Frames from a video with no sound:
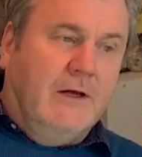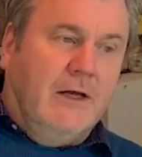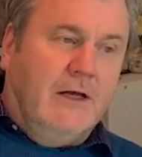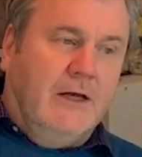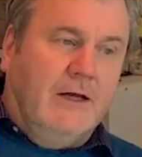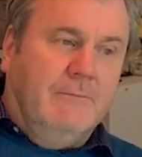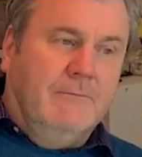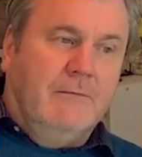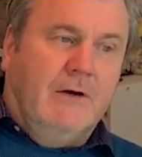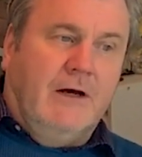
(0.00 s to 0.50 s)

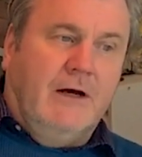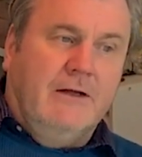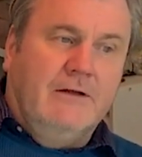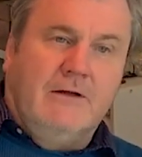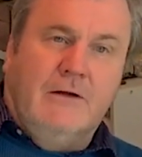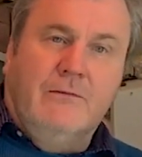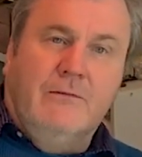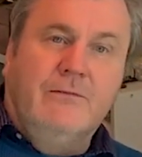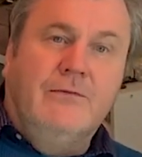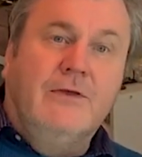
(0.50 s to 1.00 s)
I
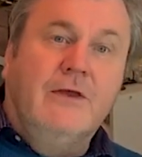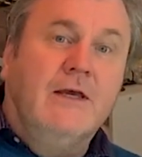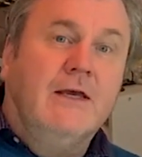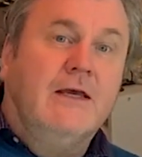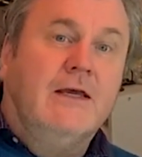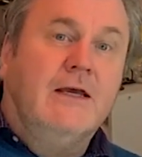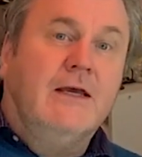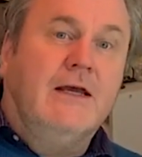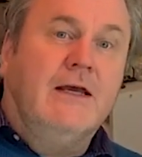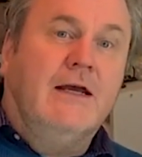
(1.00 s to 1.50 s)
don't
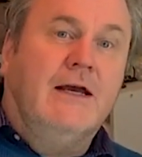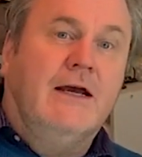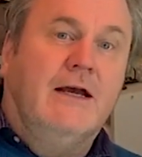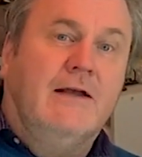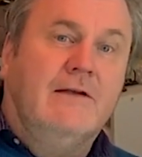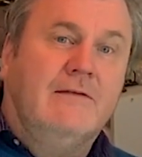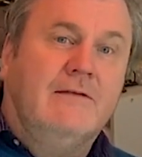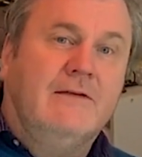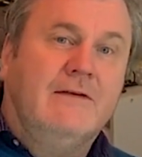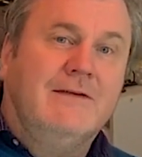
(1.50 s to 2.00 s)
think it
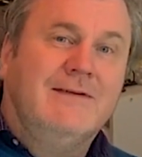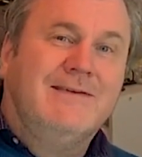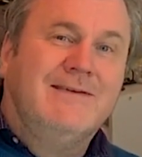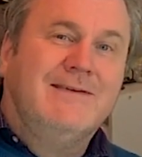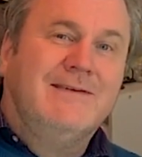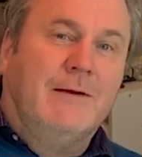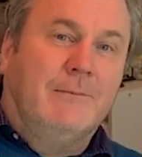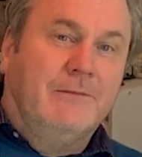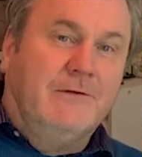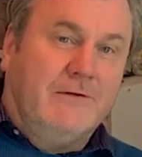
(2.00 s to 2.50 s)
has
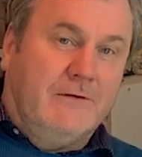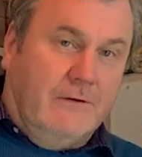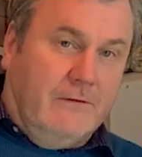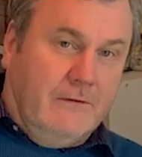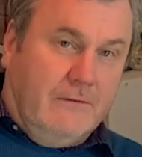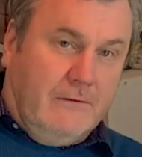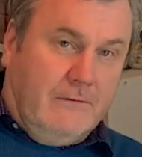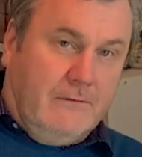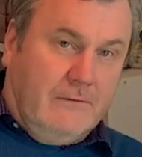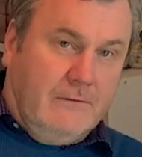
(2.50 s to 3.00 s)

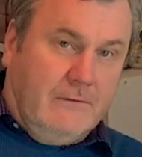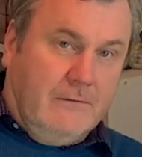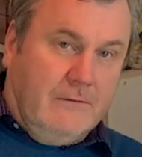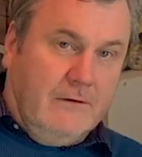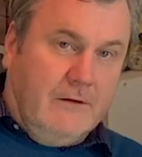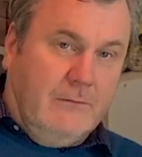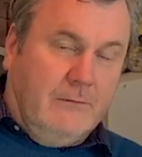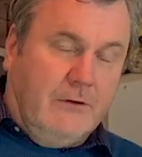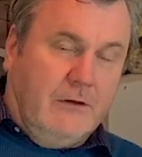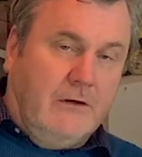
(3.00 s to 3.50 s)
substance.
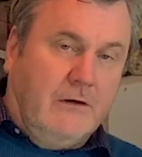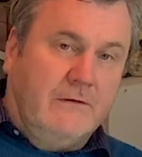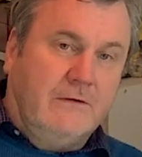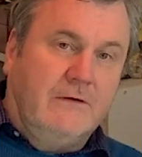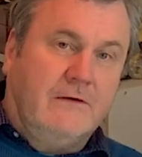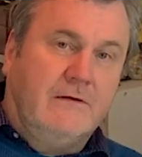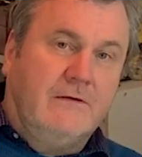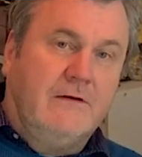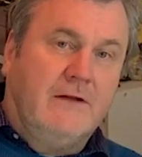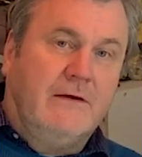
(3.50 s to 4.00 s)
And because
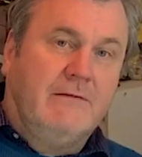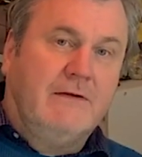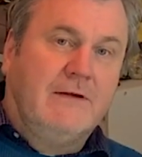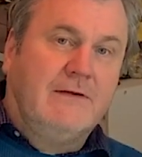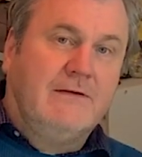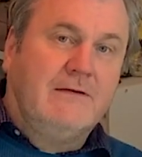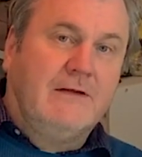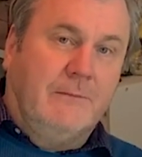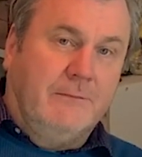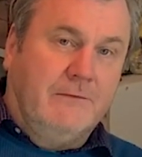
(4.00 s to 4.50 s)
it doesn't have a
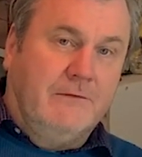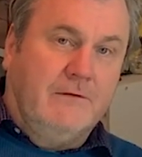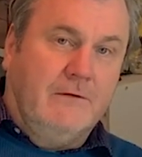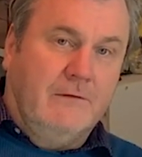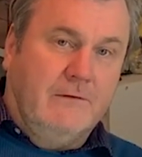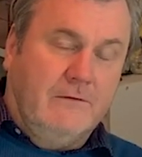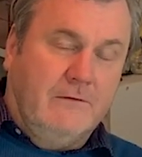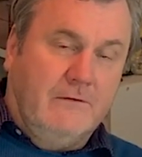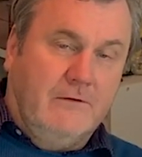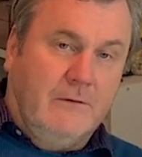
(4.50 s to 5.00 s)

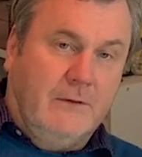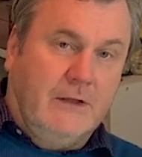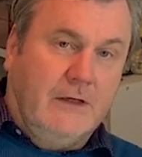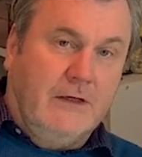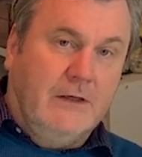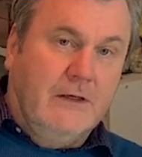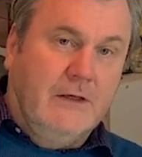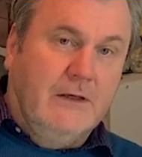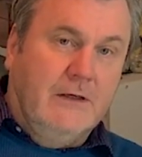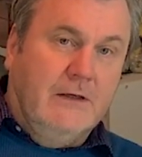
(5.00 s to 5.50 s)
substance to it,
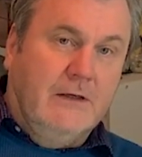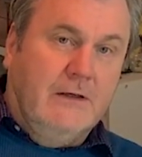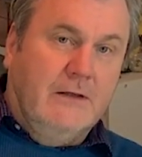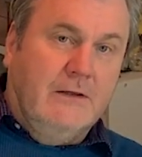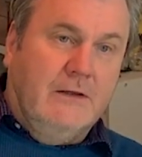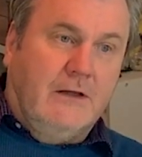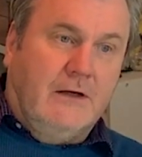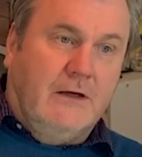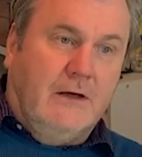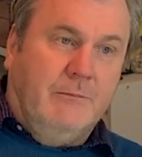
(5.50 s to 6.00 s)

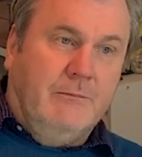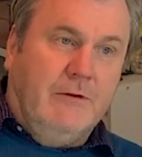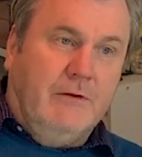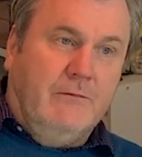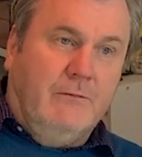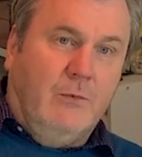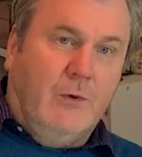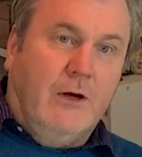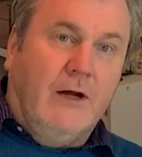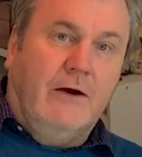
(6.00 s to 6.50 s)
then I'd be
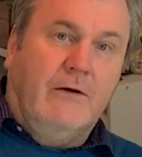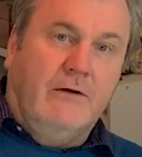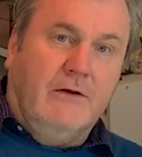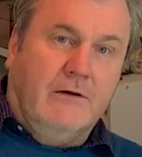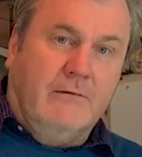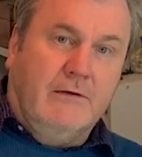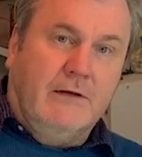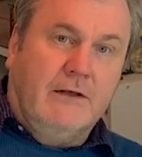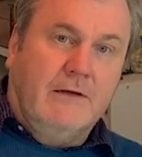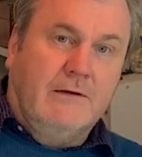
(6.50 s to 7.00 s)
wary
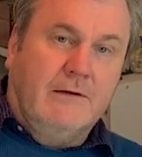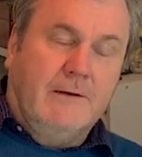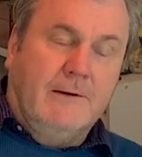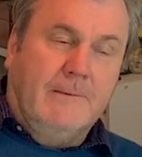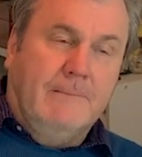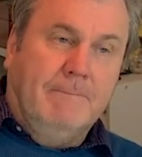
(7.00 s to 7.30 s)
of it.